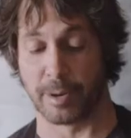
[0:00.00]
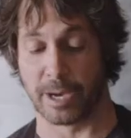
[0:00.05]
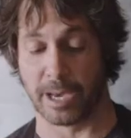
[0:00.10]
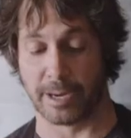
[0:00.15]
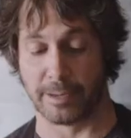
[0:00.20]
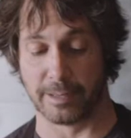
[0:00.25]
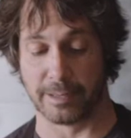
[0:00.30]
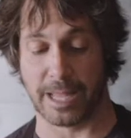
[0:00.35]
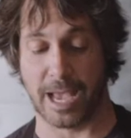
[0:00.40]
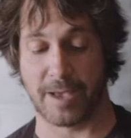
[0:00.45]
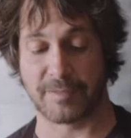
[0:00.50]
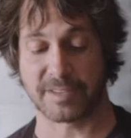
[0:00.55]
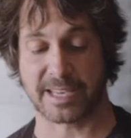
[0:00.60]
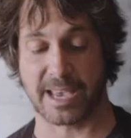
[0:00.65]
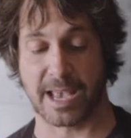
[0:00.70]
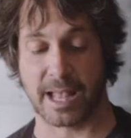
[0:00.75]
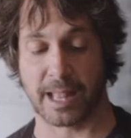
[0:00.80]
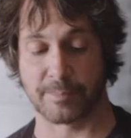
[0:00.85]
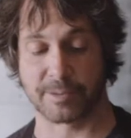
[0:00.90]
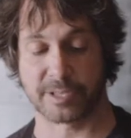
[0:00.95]
But live
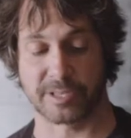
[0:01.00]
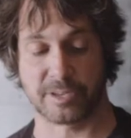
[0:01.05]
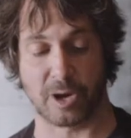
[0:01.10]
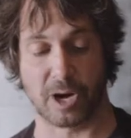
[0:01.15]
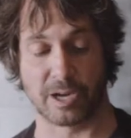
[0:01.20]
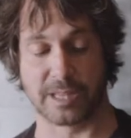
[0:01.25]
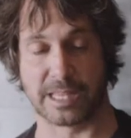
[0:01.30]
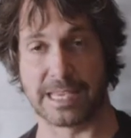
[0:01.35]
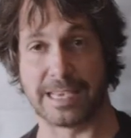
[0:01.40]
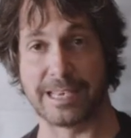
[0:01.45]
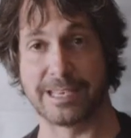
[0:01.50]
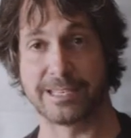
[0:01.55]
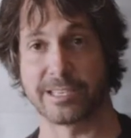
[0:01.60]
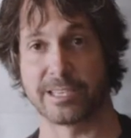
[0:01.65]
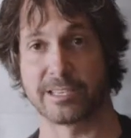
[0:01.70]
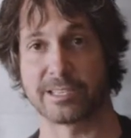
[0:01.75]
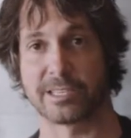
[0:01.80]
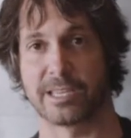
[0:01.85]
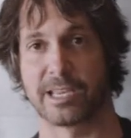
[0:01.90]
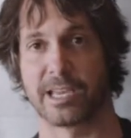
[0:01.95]
scallops are the
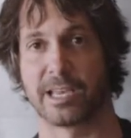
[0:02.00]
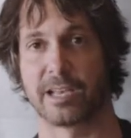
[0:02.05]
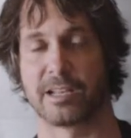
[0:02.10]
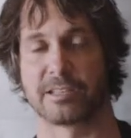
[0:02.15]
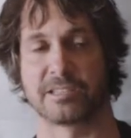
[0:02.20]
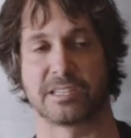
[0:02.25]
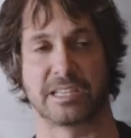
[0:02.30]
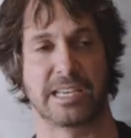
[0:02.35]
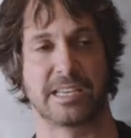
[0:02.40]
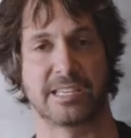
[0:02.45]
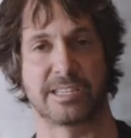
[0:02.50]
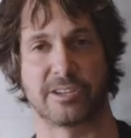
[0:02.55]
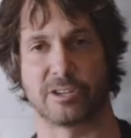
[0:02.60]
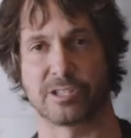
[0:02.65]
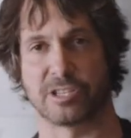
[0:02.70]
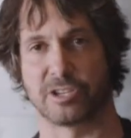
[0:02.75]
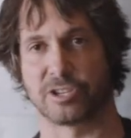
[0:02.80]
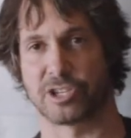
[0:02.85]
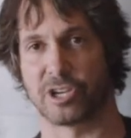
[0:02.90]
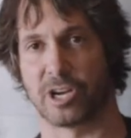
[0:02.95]
easiest thing. It's
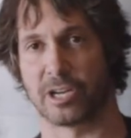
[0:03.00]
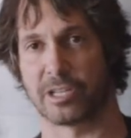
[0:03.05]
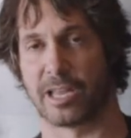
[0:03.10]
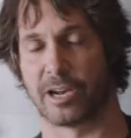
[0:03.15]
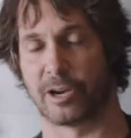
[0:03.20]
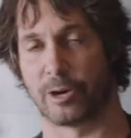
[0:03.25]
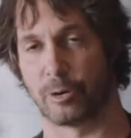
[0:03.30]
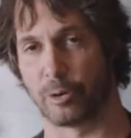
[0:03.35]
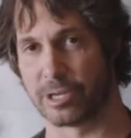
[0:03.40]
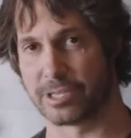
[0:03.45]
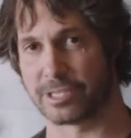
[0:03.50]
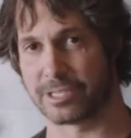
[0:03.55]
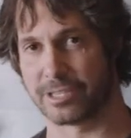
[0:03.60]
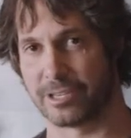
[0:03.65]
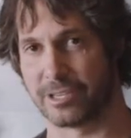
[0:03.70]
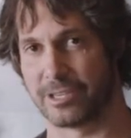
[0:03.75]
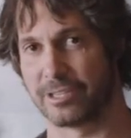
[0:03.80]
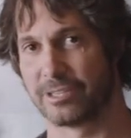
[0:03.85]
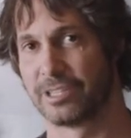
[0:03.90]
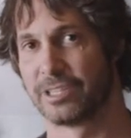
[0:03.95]
easier to shuck than an
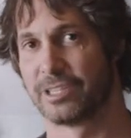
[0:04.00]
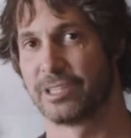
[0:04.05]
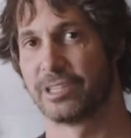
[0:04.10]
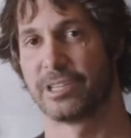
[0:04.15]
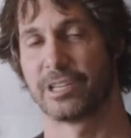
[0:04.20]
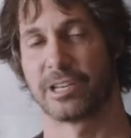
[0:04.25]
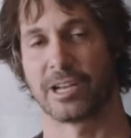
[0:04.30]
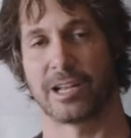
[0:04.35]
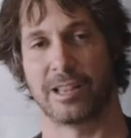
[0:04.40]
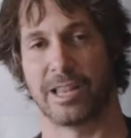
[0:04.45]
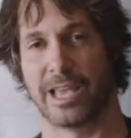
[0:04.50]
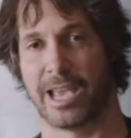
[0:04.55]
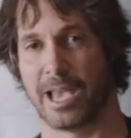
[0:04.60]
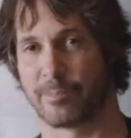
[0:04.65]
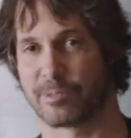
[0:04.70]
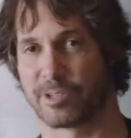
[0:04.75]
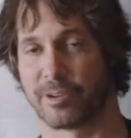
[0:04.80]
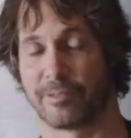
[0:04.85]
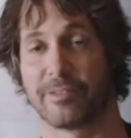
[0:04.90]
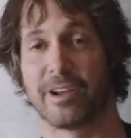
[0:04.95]
oyster.
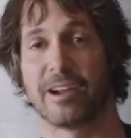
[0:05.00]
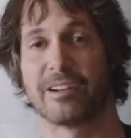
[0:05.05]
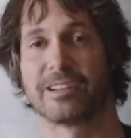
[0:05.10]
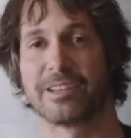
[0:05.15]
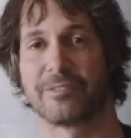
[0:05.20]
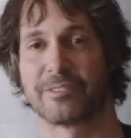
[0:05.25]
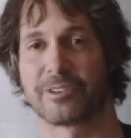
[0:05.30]
Clams are very